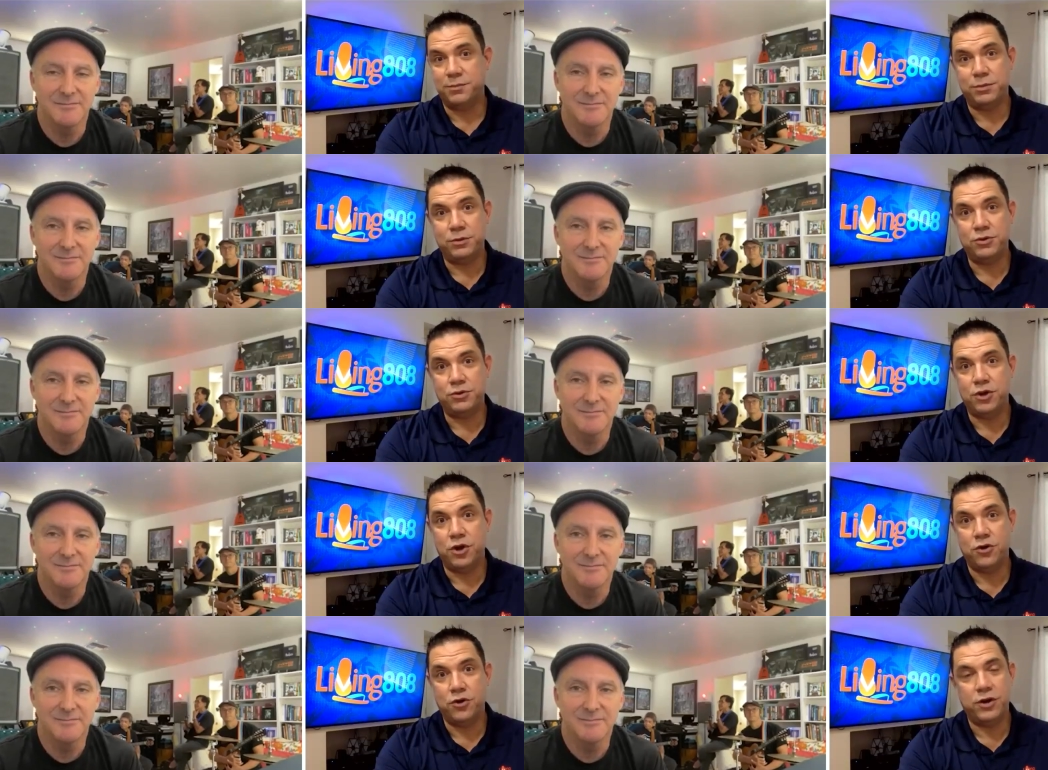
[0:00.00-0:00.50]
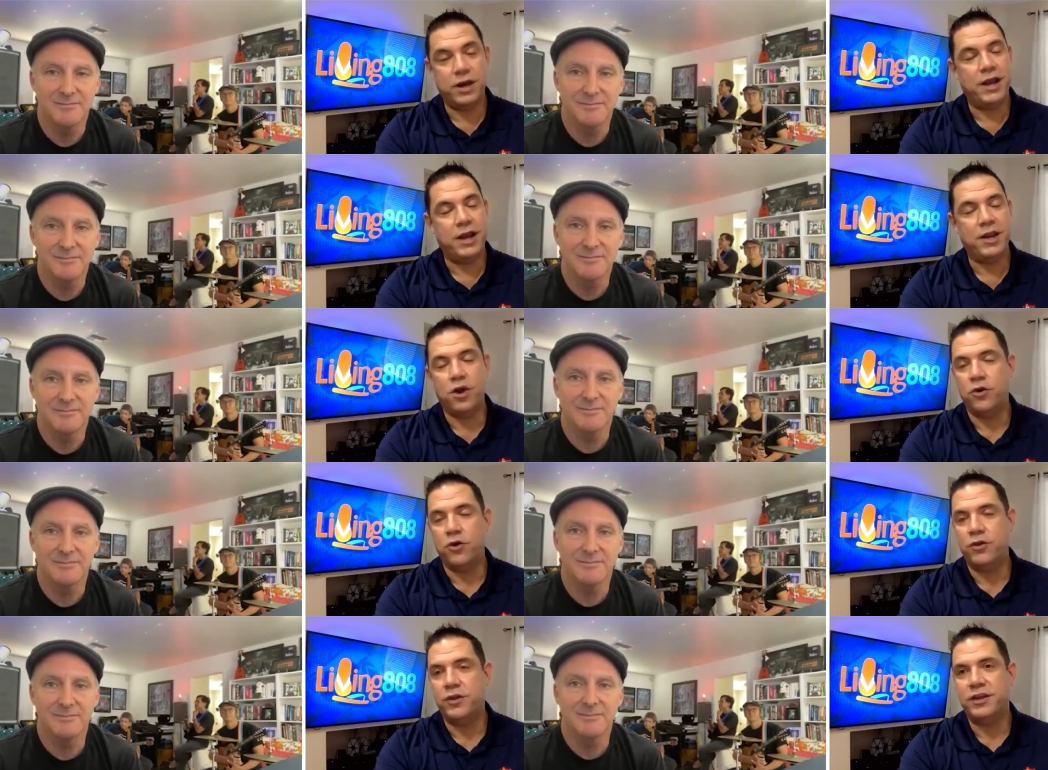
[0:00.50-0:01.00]
Speaker 1: at the Blue Note. I
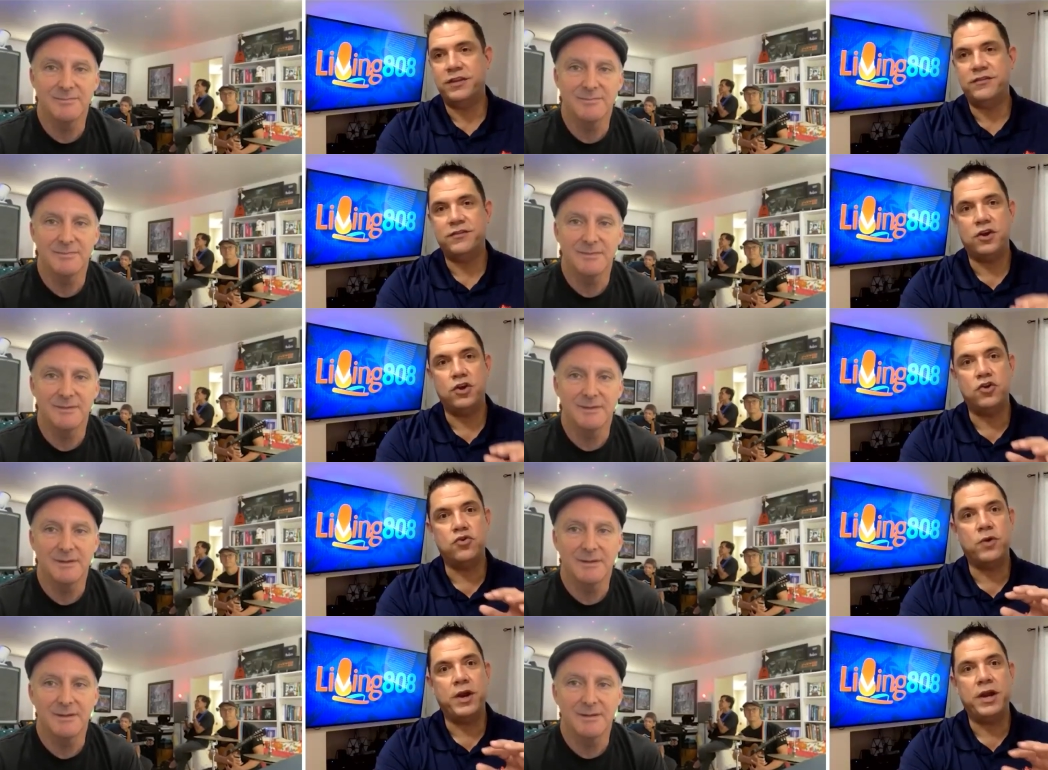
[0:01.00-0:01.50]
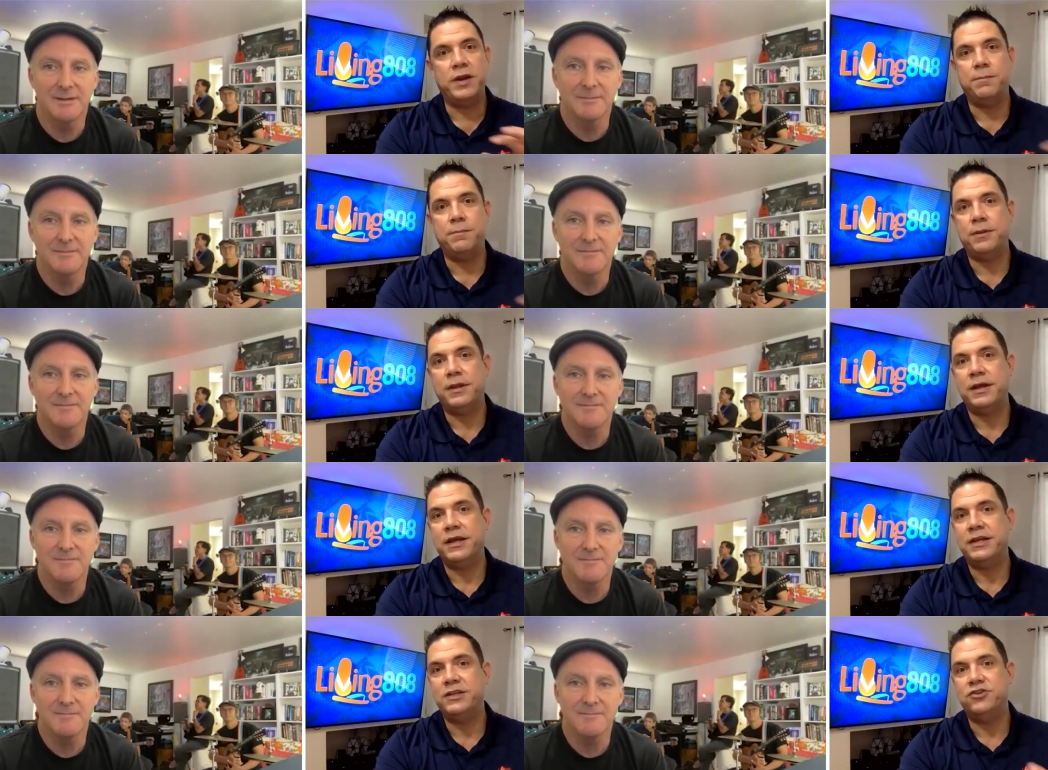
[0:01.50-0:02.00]
know that it's a great
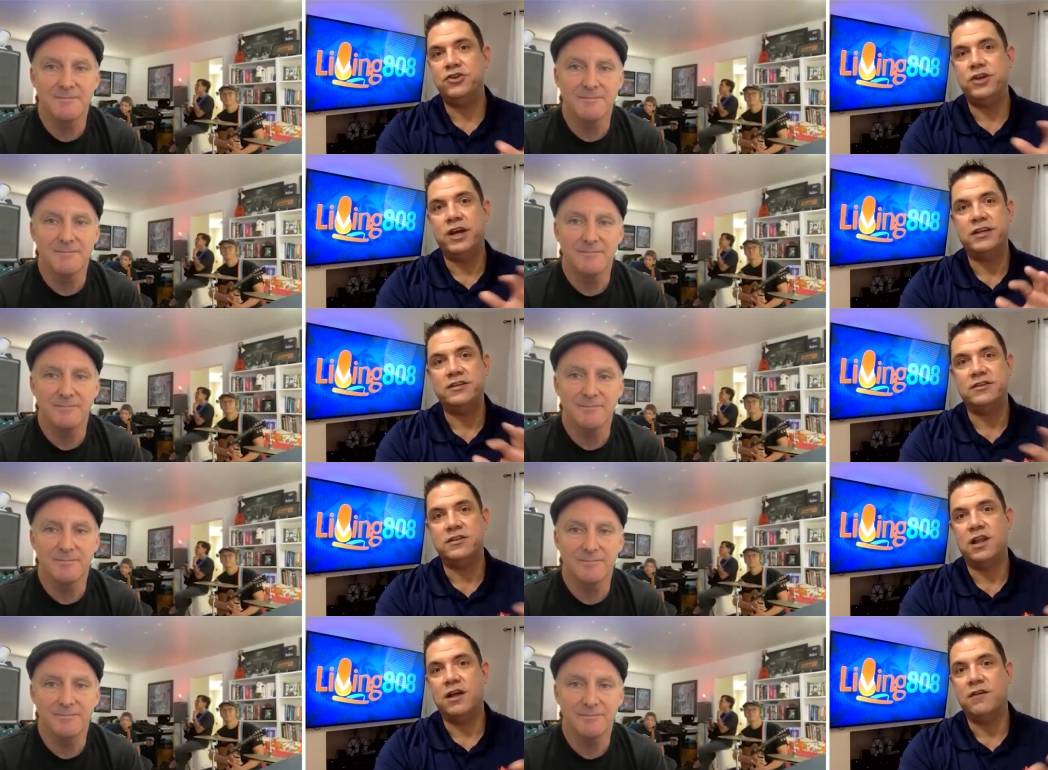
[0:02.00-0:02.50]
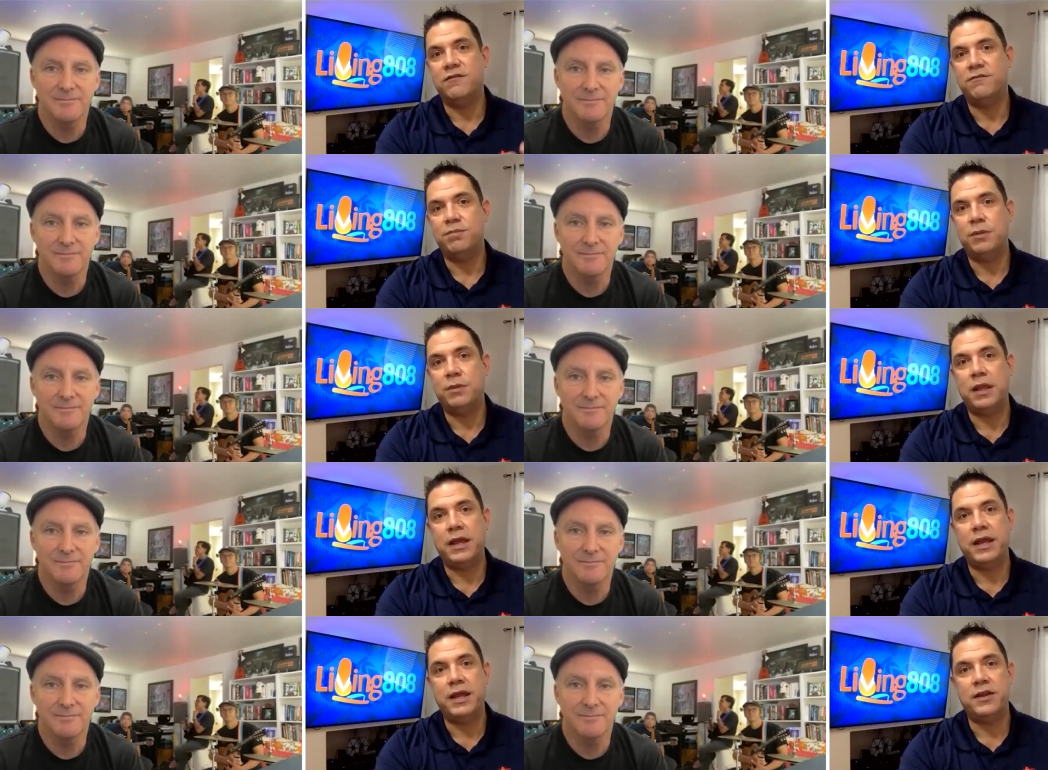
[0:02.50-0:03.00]
place. You guys love
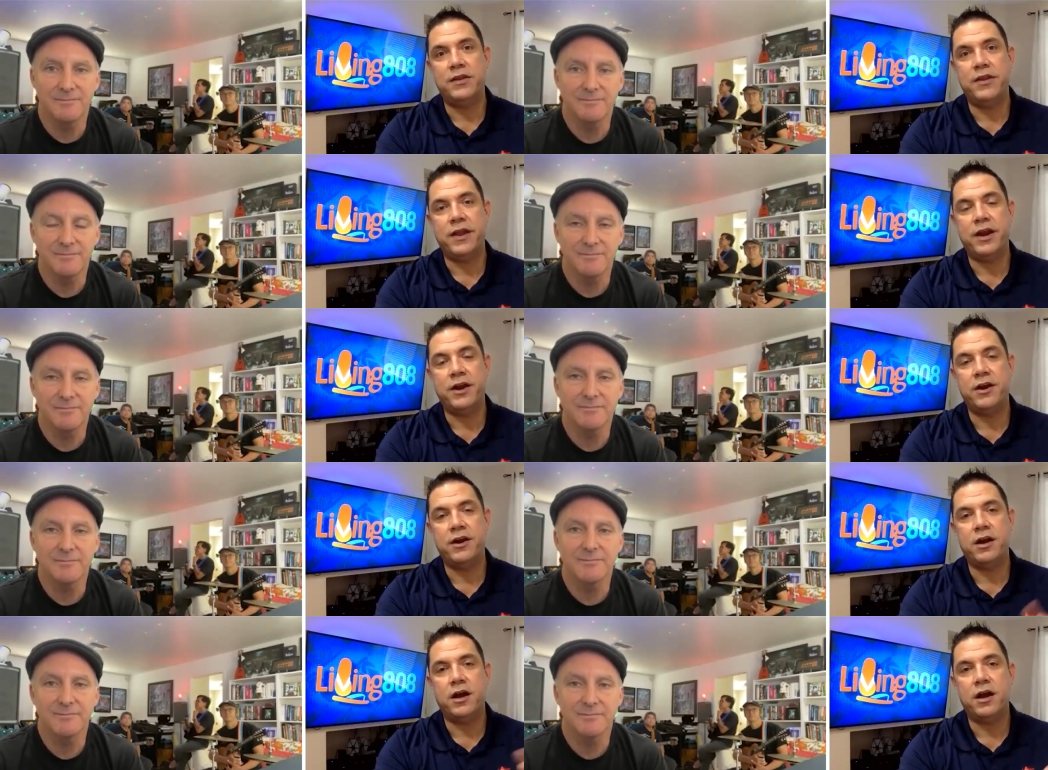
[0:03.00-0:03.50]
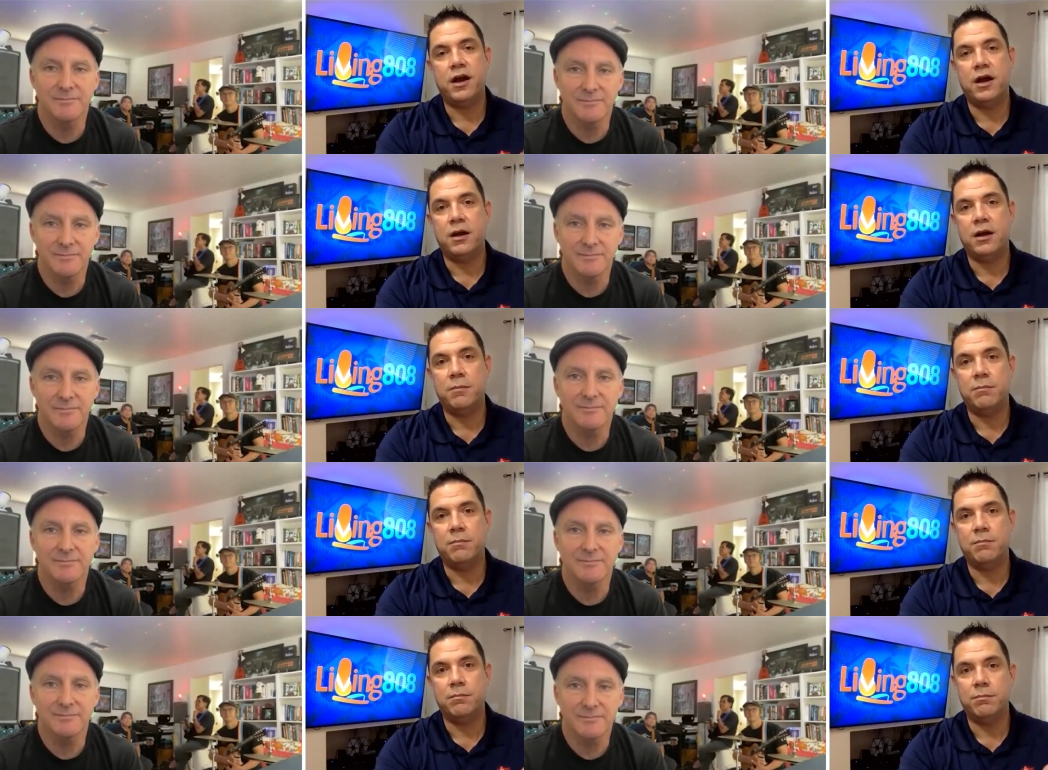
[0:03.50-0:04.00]
playing there,
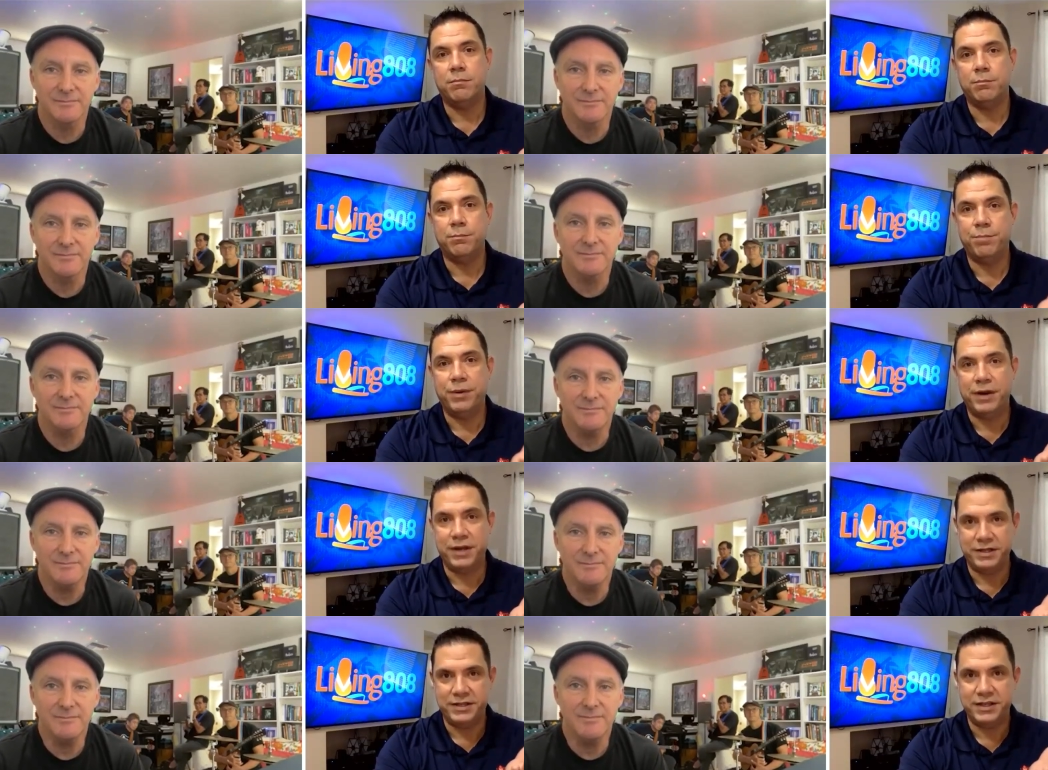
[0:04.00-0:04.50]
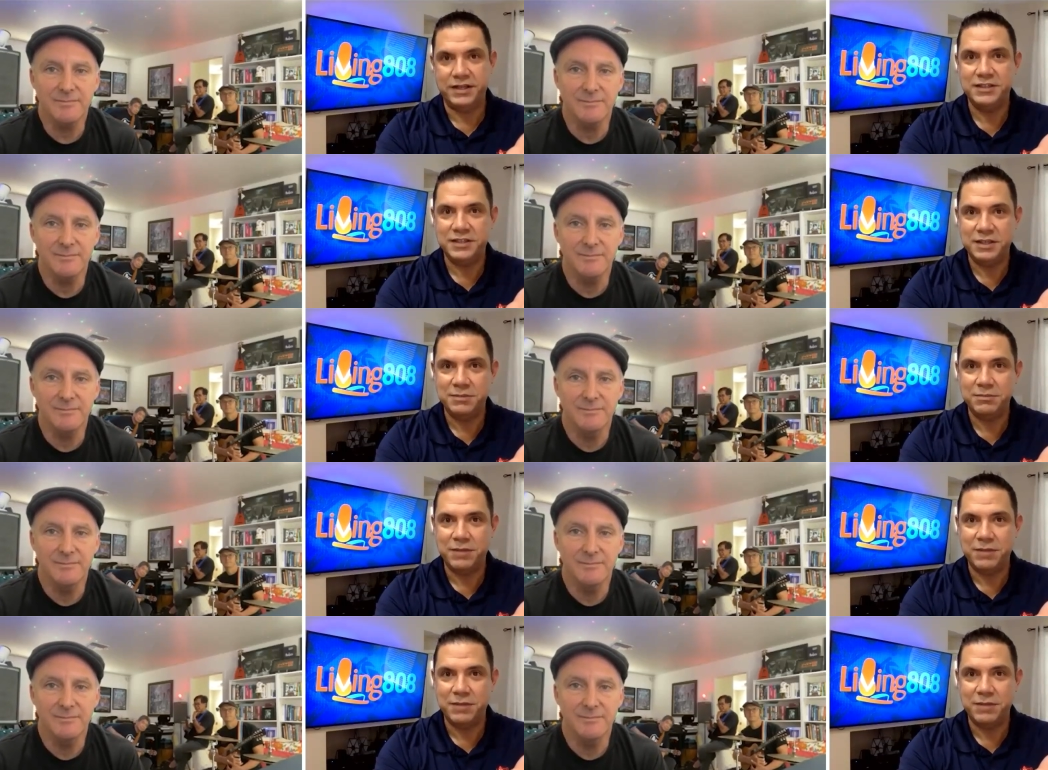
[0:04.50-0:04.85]
um, but it does